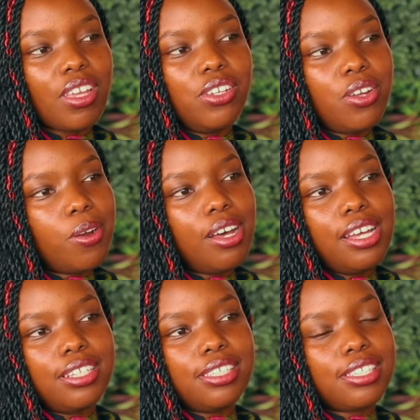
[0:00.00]
You know
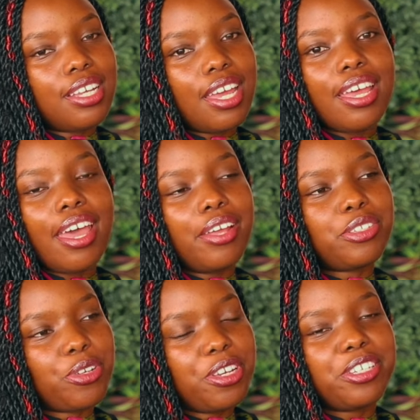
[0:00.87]
what?
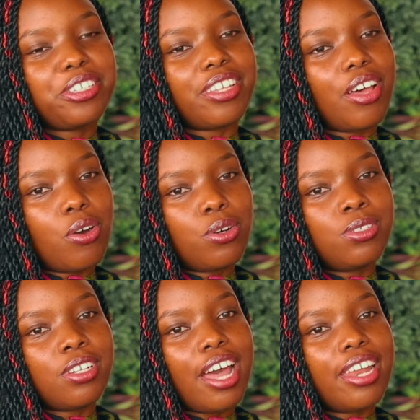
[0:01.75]
To each their
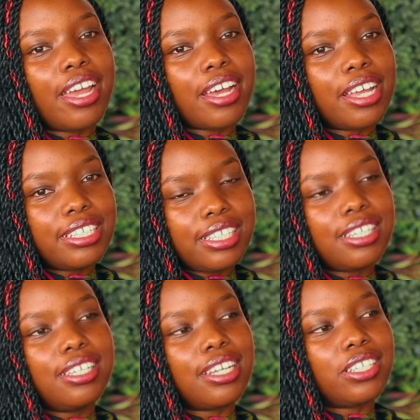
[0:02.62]
own, and I can
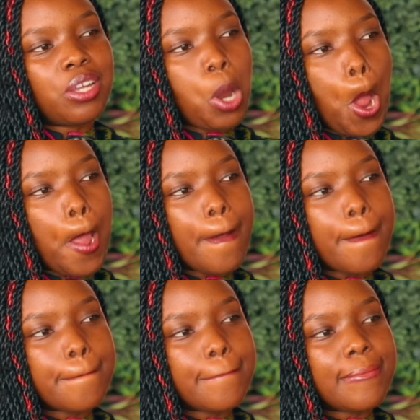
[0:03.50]
see. But someone said
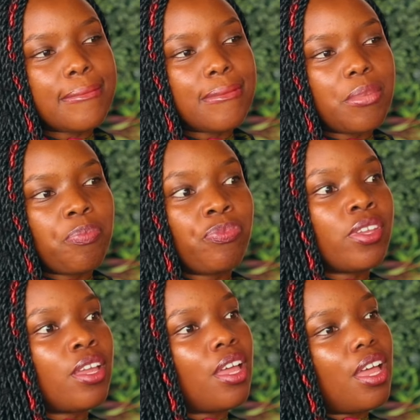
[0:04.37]
milk, so I
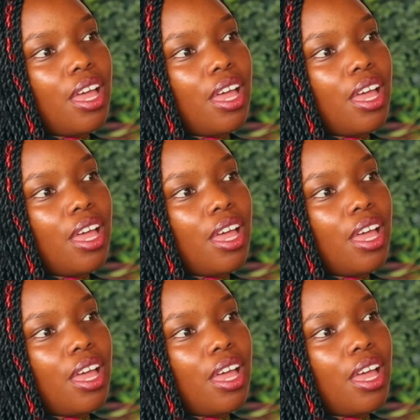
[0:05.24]
guess